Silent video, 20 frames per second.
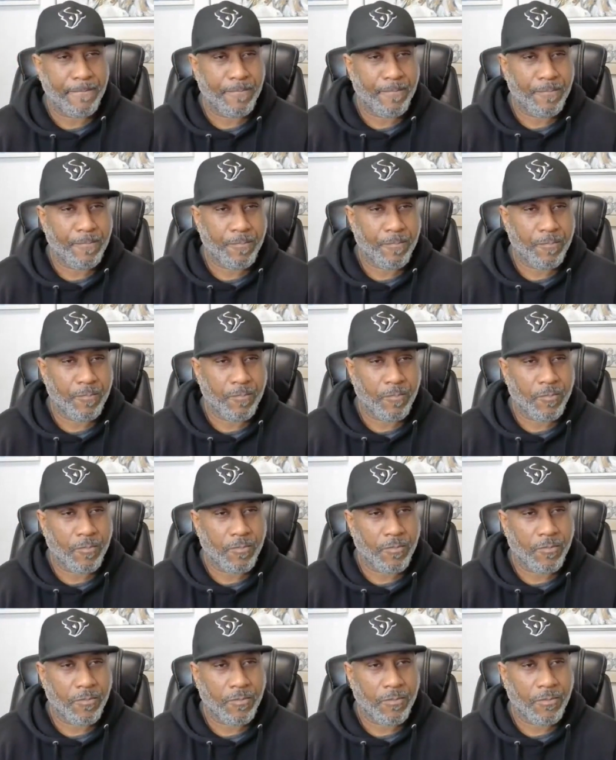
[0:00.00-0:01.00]

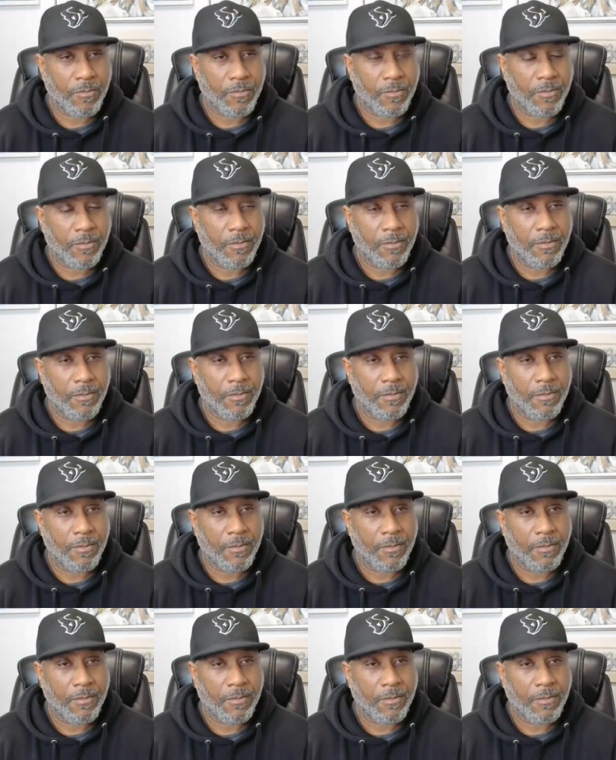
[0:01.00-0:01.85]
Nobody speaks.